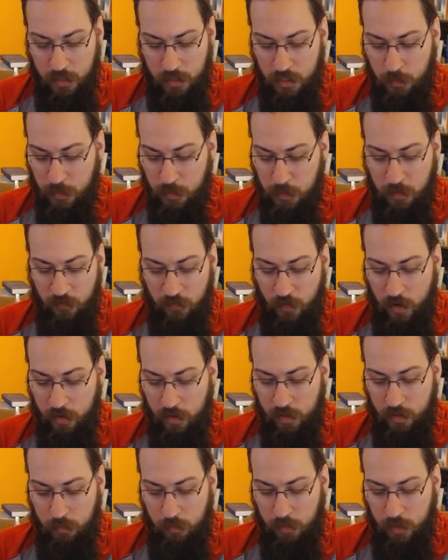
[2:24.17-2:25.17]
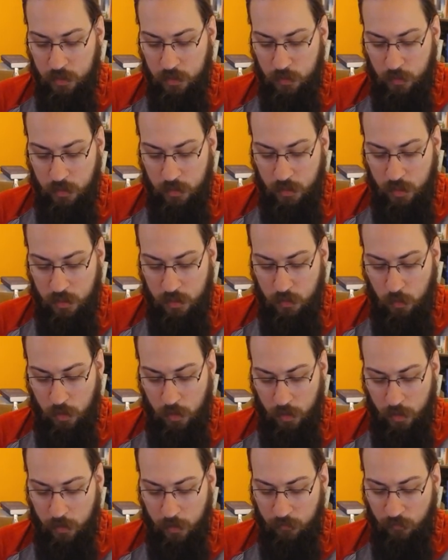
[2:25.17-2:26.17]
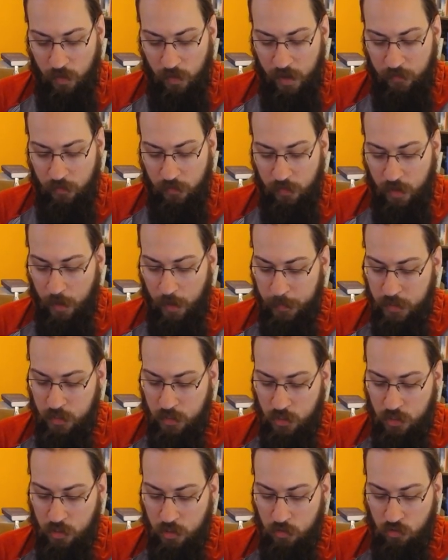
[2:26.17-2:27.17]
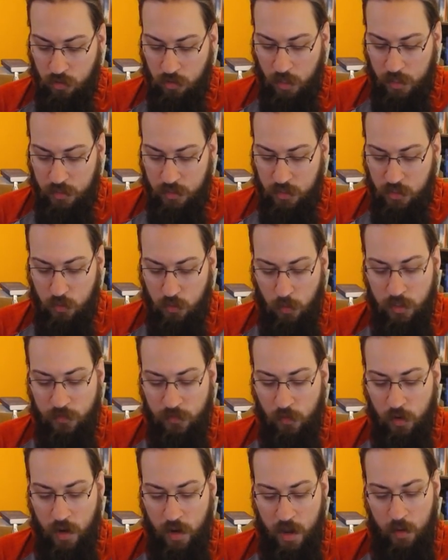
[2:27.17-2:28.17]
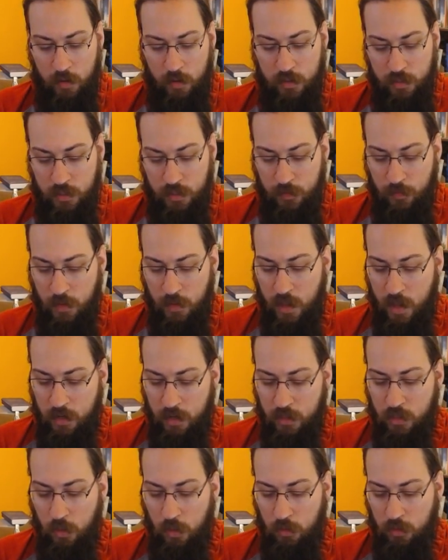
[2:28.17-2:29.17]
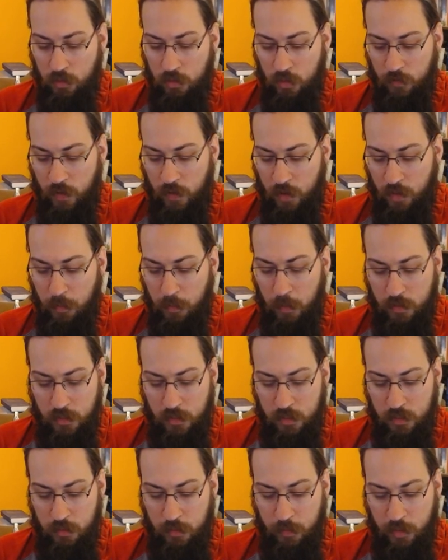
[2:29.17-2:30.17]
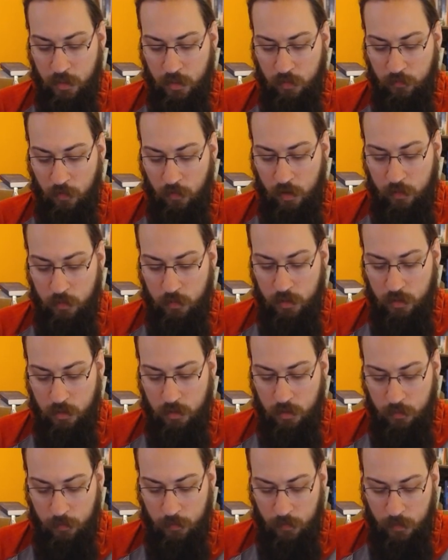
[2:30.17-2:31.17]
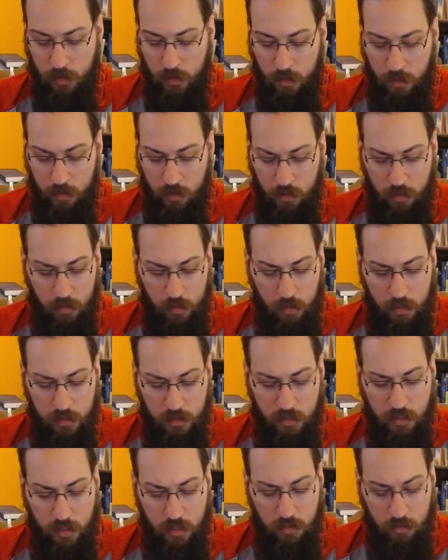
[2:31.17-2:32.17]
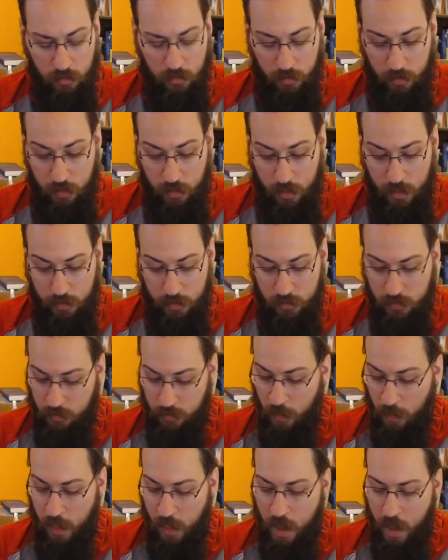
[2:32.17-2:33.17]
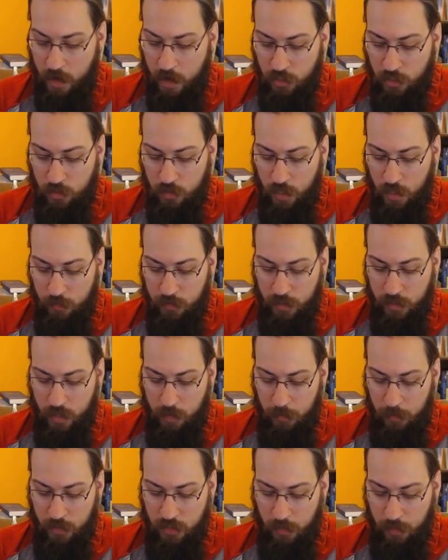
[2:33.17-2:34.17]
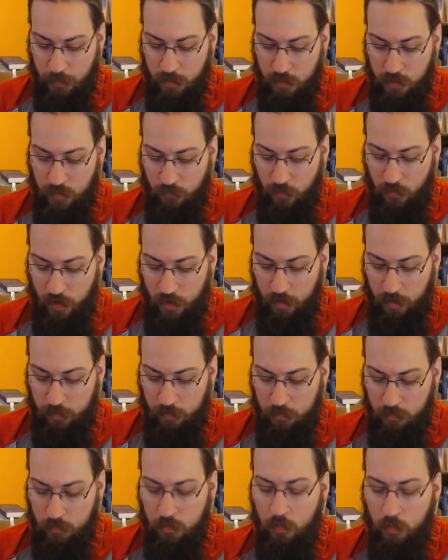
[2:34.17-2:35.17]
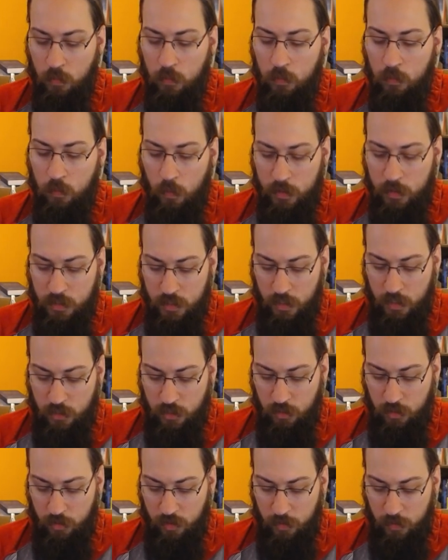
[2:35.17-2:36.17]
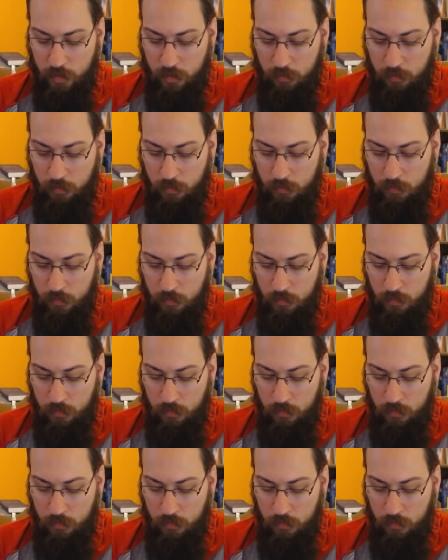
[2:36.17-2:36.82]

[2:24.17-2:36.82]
But these must be very pleased with the day's work. 5 of the opposition neutralized in 24 hours. And he told her of how the Munzes had been confounded. "Incidentally," he asked, "how did you come to get mixed up in this affair? What section are you in?"